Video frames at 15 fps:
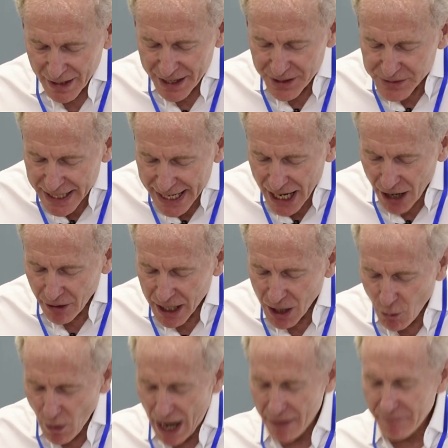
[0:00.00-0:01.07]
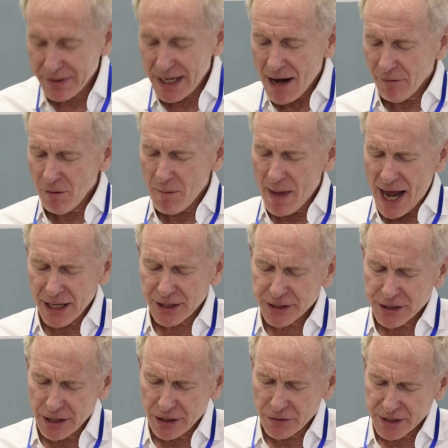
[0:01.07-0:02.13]
is the area where I have never
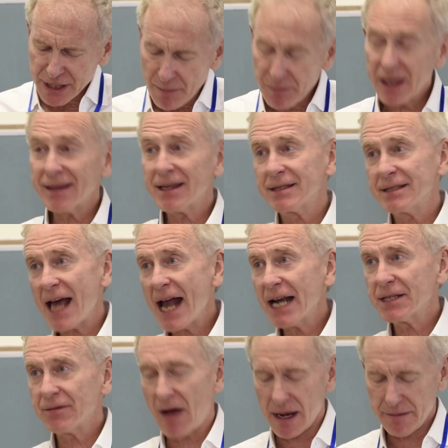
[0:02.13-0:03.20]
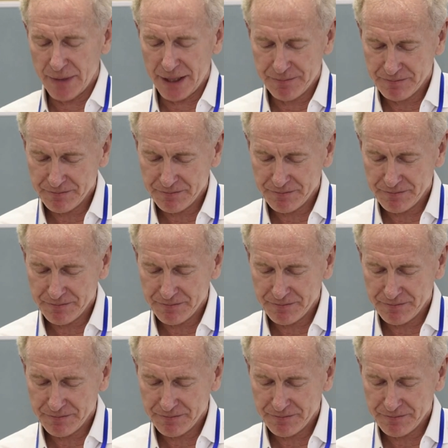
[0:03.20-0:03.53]
managed to do something that satisfied me.